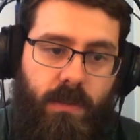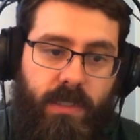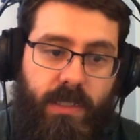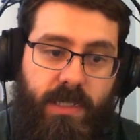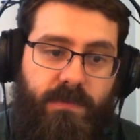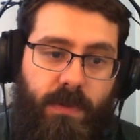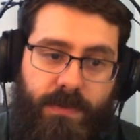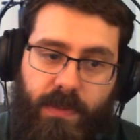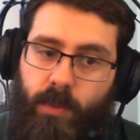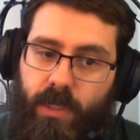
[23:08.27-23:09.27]
a look at the
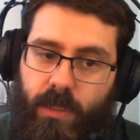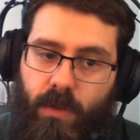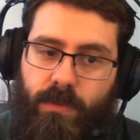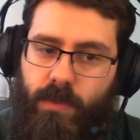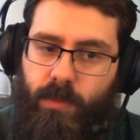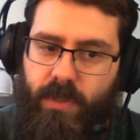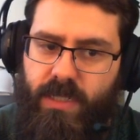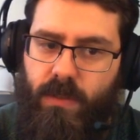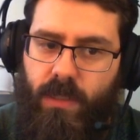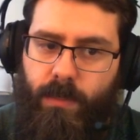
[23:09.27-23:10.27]
default, and then we're going to go through and we're going to
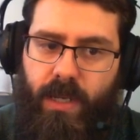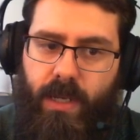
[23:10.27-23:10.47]
take a look at